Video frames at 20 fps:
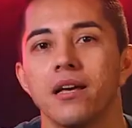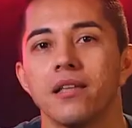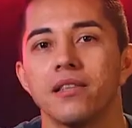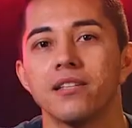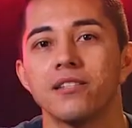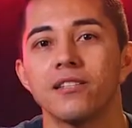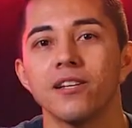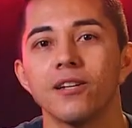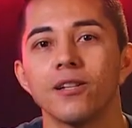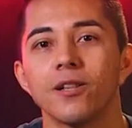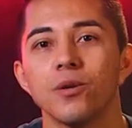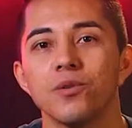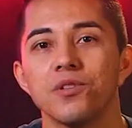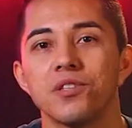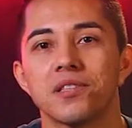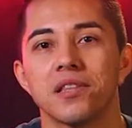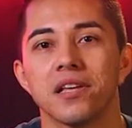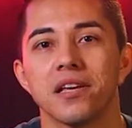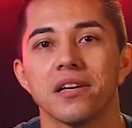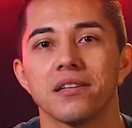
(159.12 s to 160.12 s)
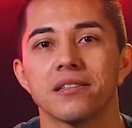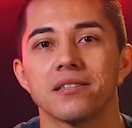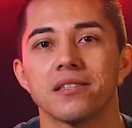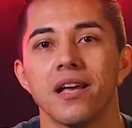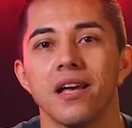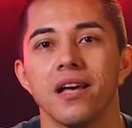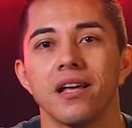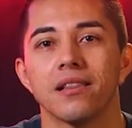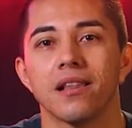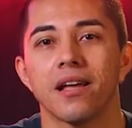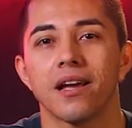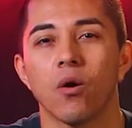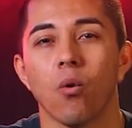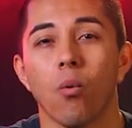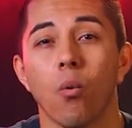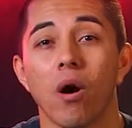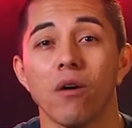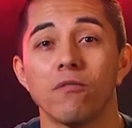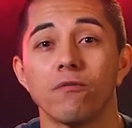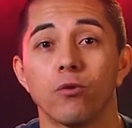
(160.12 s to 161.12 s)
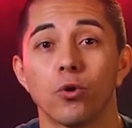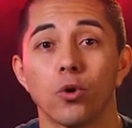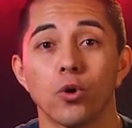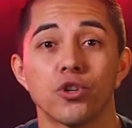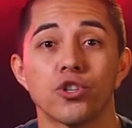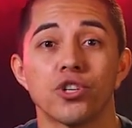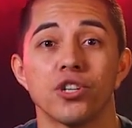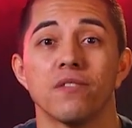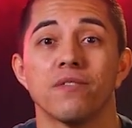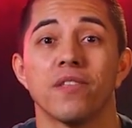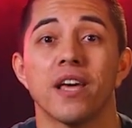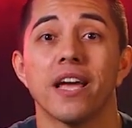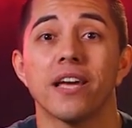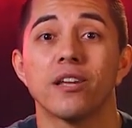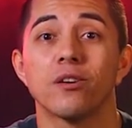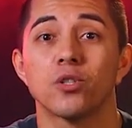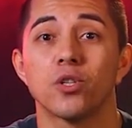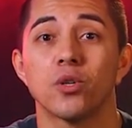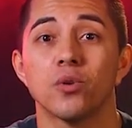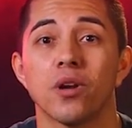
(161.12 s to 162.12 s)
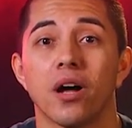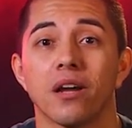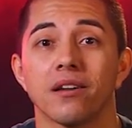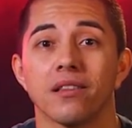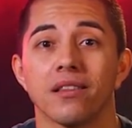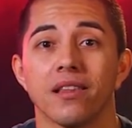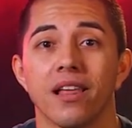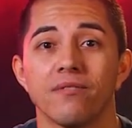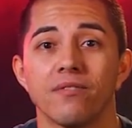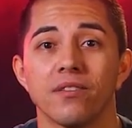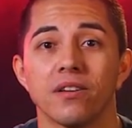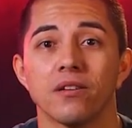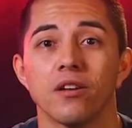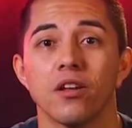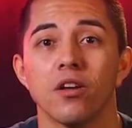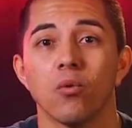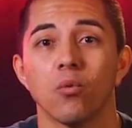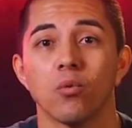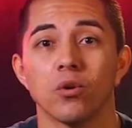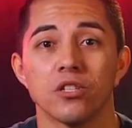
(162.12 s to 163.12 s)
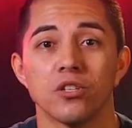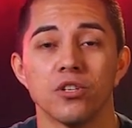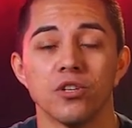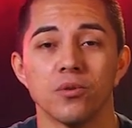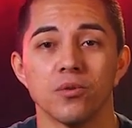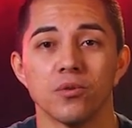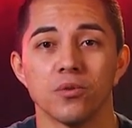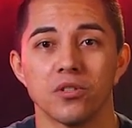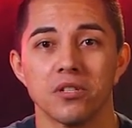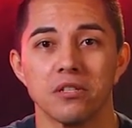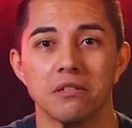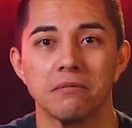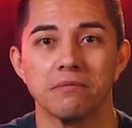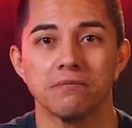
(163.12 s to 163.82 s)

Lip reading: This includes things like what version of the 802.11 was used.